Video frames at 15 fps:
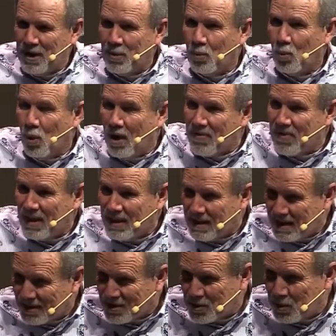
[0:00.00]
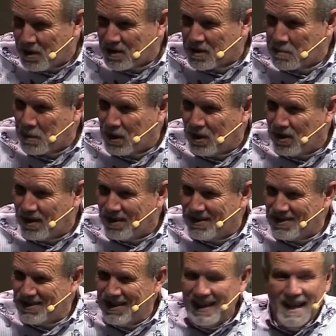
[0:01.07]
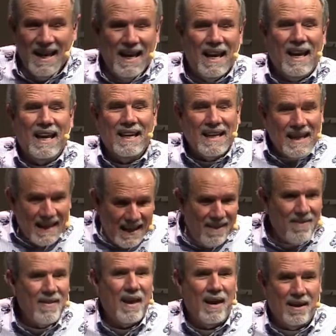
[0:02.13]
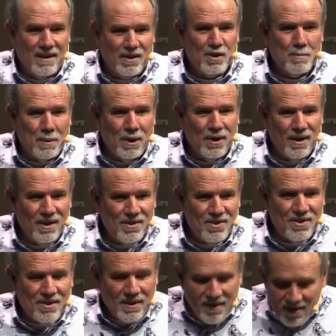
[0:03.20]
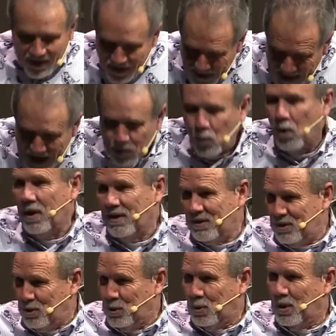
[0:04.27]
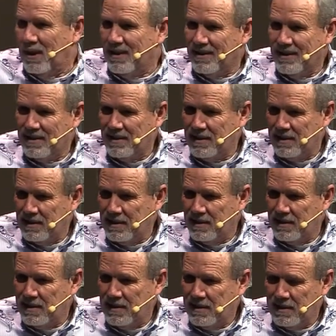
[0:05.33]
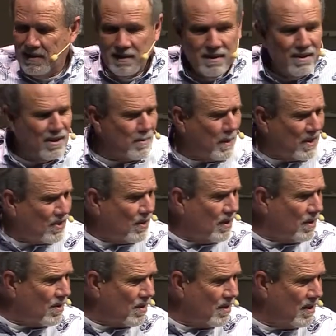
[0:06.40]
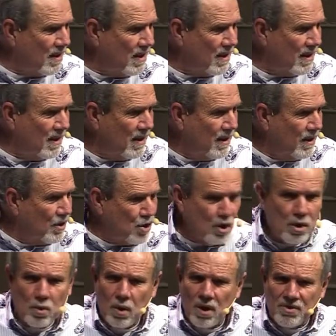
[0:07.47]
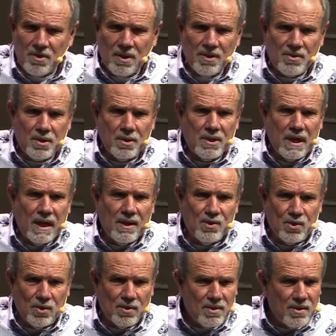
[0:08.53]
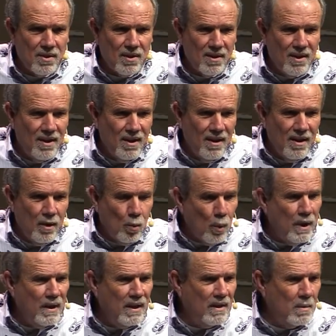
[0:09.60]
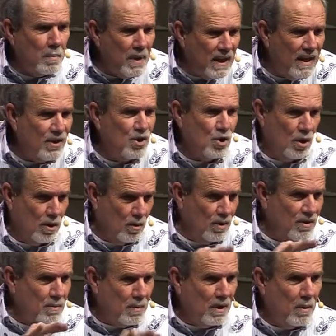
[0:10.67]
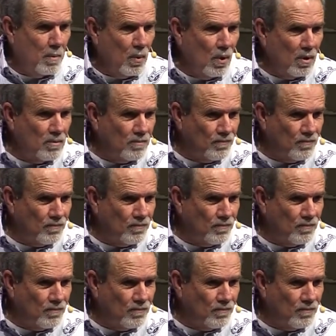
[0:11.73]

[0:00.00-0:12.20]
and what they get to experience, and in that experience, they want to do it. Does this make sense? Generosity is contagious. We need to be a generous people.